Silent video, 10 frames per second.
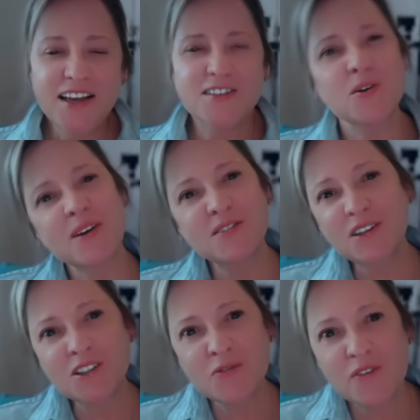So we
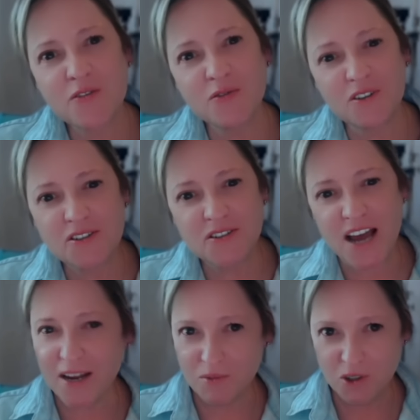learned for the first
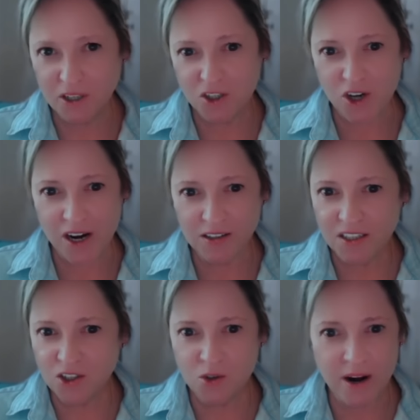time during
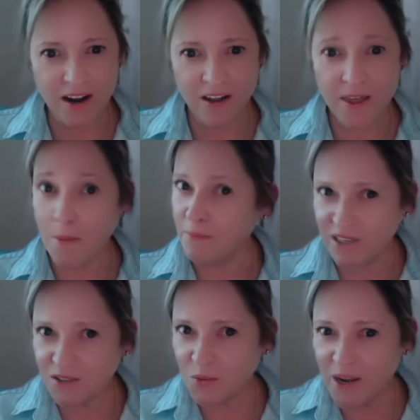Charlie's trial that
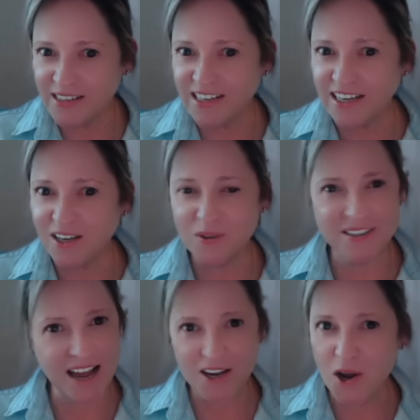Ms. Wendy was
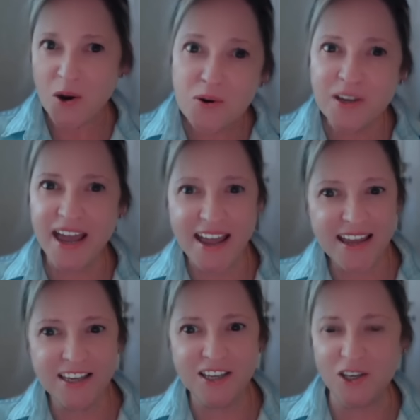on
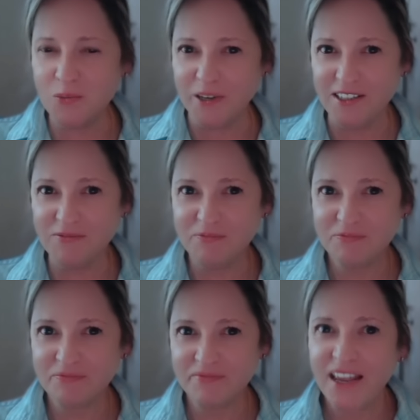OkCupid,
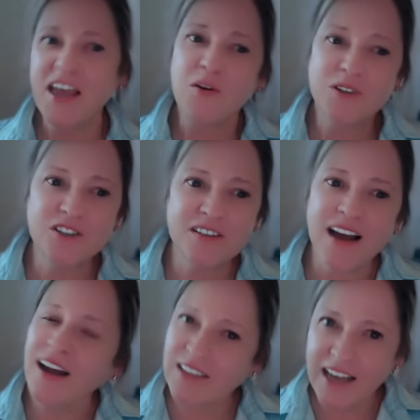which is an
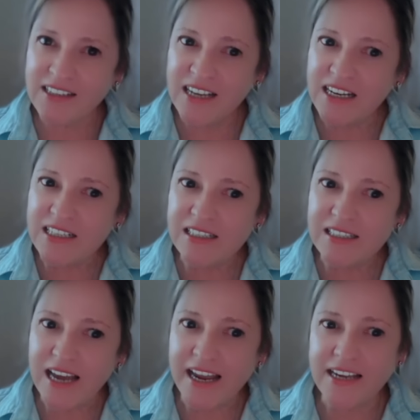online dating
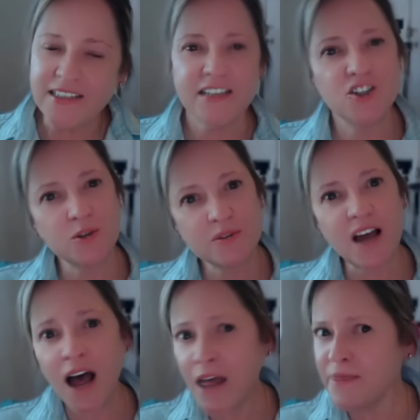site, and she was
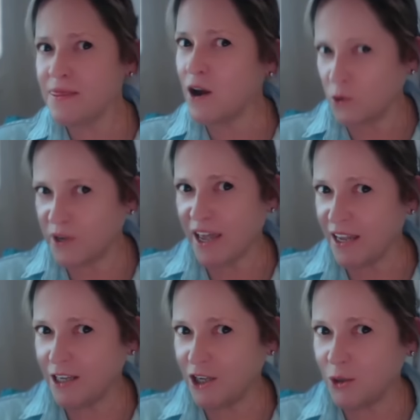on
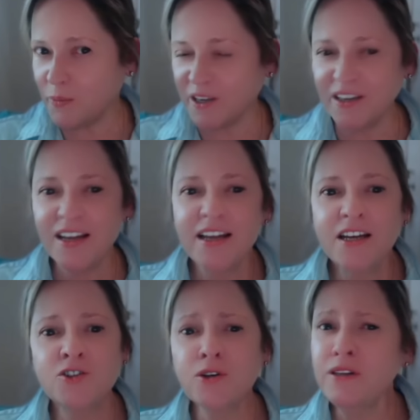OkCupid
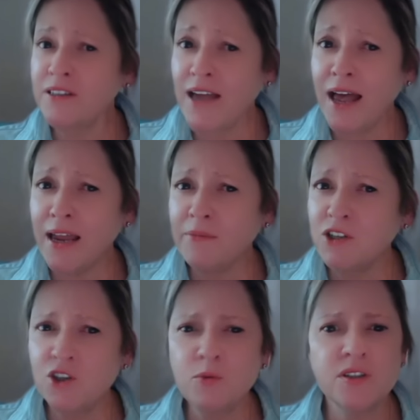during the time that
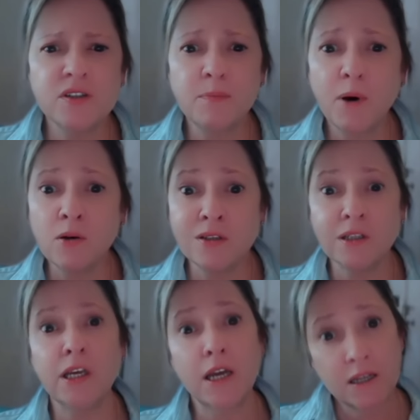she was
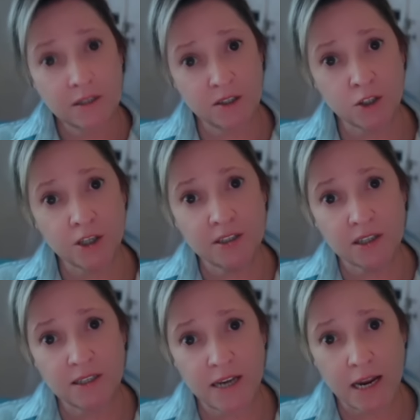supposedly
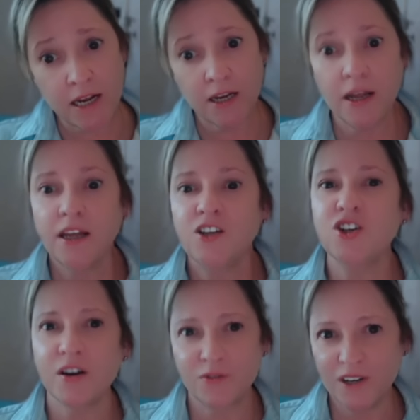seriously dating
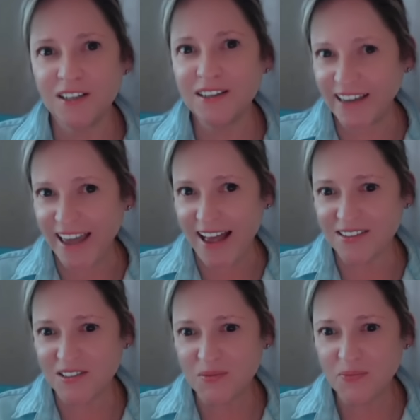Jeffrey
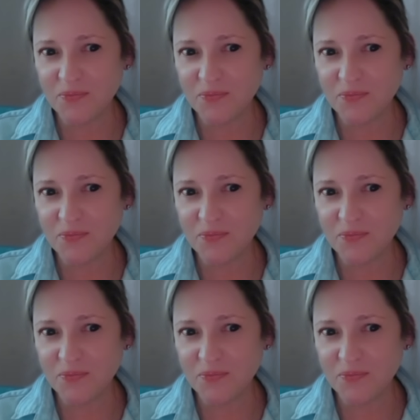Lacasse.